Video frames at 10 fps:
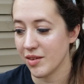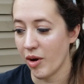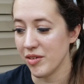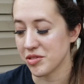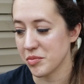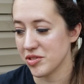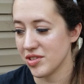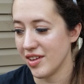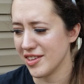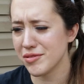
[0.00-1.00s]
Wow, it's almost
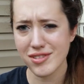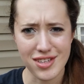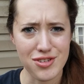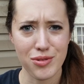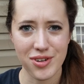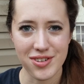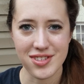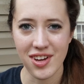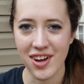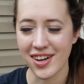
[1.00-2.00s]
done. This is a shorter
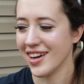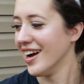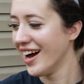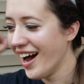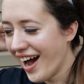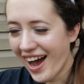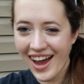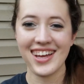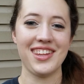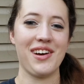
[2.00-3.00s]
song.
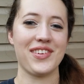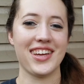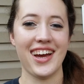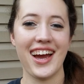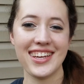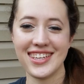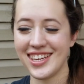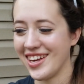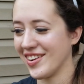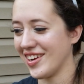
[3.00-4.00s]
I love it. I need to
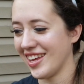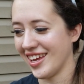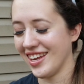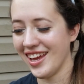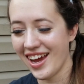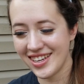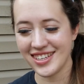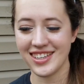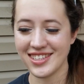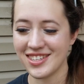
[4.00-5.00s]
hear it again. I
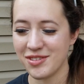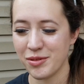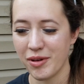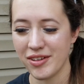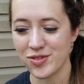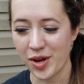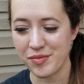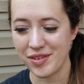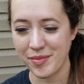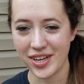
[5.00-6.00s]
need to listen to it while I'm
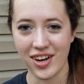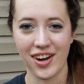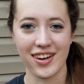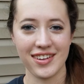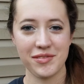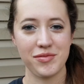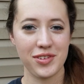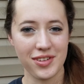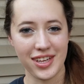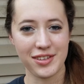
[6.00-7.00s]
driving in my car and
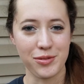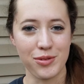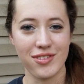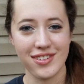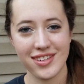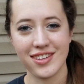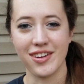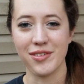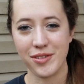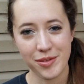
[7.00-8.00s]
feel like cool, you
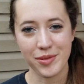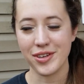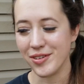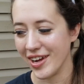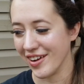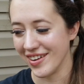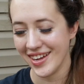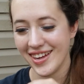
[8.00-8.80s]
know, the window down.